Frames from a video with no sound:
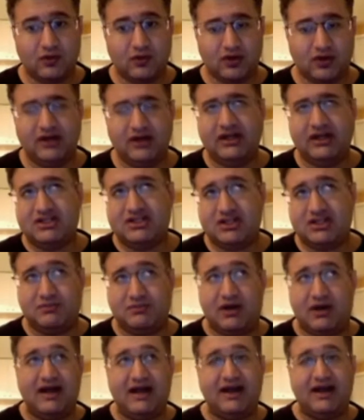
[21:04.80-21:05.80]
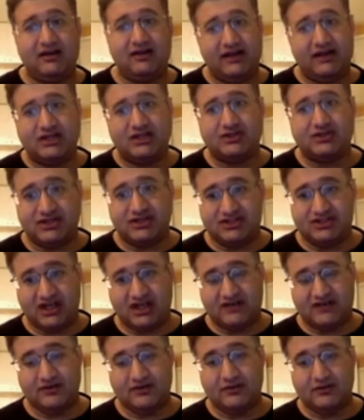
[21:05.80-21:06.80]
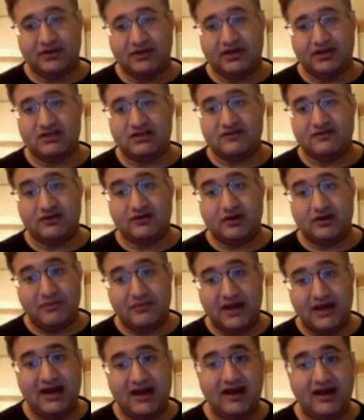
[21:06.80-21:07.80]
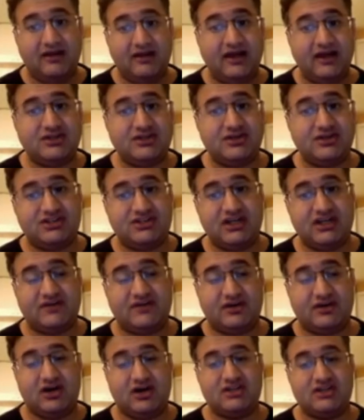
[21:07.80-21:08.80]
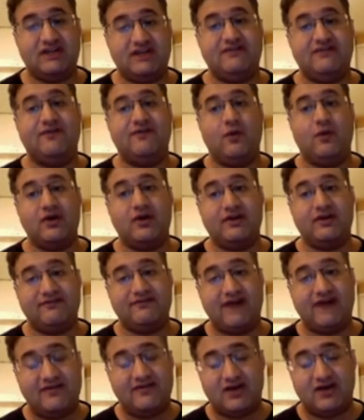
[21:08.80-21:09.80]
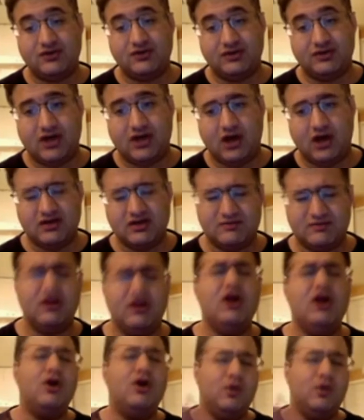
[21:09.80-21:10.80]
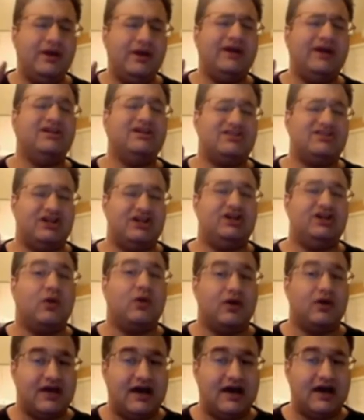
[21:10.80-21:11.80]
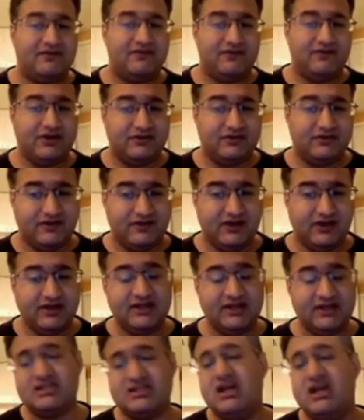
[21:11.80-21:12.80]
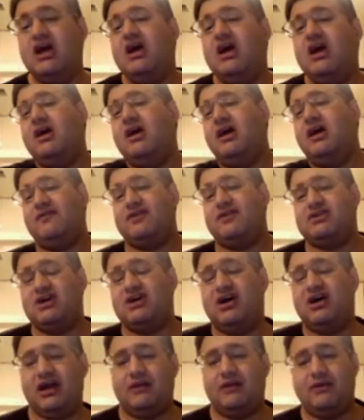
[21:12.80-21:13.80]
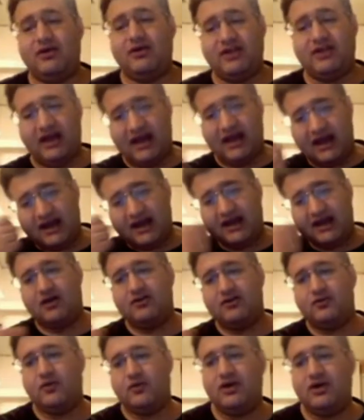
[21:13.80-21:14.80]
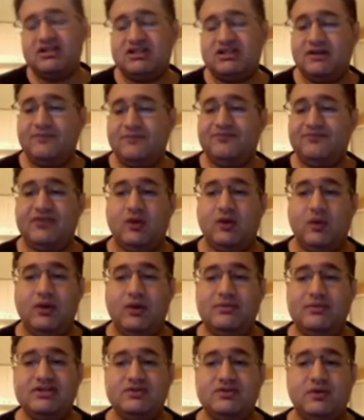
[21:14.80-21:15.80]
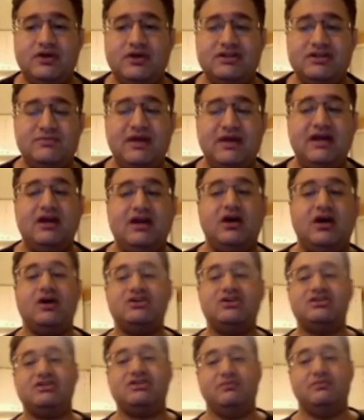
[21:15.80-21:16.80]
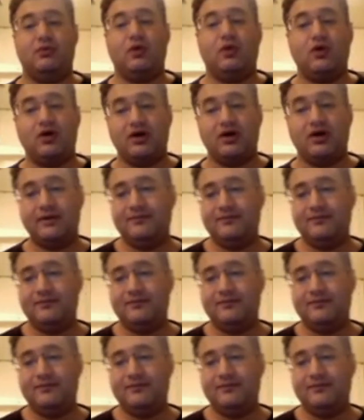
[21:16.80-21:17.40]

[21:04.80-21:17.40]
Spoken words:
unless you're buying an electric shaver, because for a man, an electric shaver costs like $400 to $500, but we can just ignore that for your feelings. If we're talking about the handheld ones, the women's ones may cost more